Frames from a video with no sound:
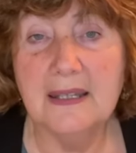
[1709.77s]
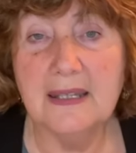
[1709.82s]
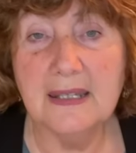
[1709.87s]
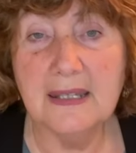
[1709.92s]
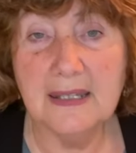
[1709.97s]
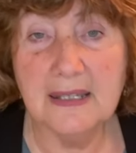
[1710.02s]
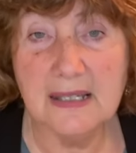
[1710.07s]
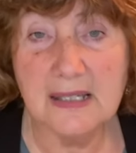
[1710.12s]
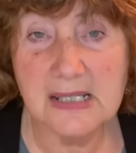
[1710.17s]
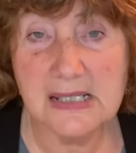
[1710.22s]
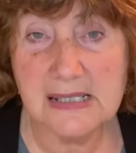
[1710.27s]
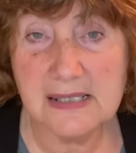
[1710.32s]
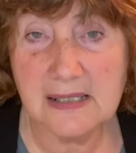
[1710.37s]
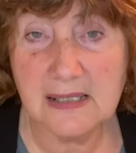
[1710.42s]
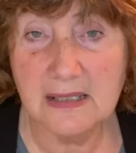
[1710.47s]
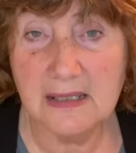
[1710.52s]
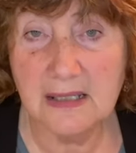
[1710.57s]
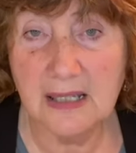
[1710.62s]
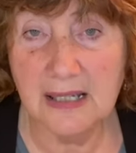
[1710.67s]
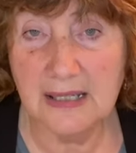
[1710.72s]
And
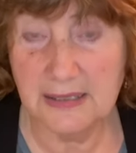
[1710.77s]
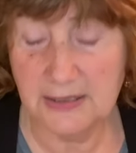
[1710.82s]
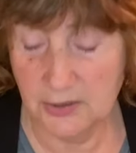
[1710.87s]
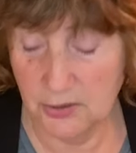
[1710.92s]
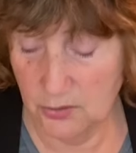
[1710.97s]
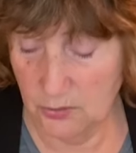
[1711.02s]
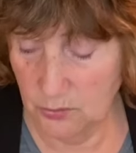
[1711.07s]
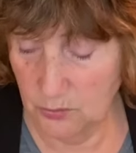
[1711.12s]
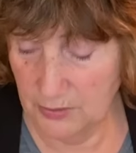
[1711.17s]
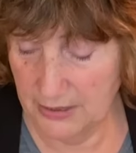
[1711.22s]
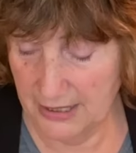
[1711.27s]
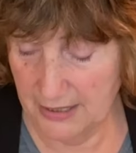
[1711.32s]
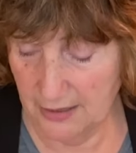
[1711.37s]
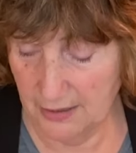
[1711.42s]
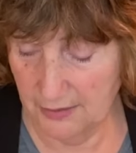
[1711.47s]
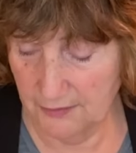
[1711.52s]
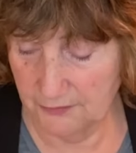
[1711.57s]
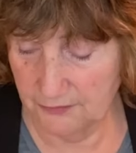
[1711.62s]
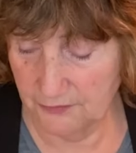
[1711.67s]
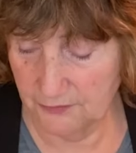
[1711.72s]
I know we
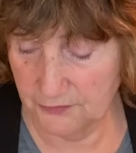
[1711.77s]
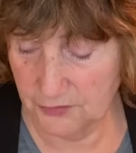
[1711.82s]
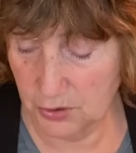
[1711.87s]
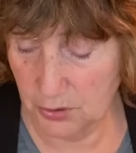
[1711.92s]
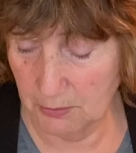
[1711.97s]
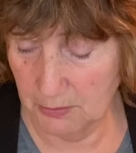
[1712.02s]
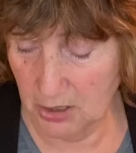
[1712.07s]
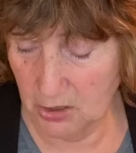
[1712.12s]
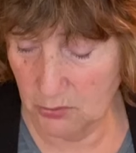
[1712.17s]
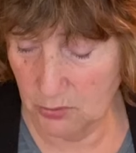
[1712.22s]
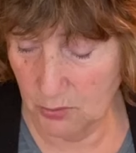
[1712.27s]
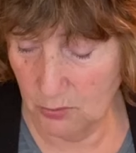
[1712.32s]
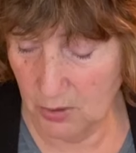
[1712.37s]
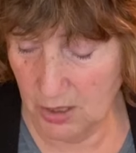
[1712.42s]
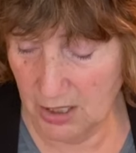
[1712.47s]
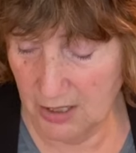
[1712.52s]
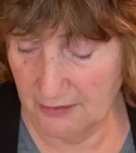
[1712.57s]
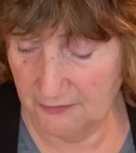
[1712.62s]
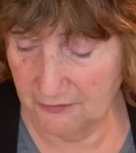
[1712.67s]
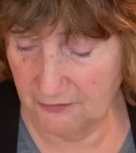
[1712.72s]
have tomorrow
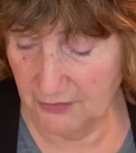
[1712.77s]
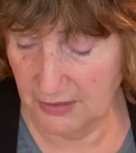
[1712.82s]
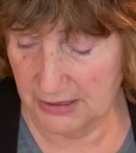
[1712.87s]
off,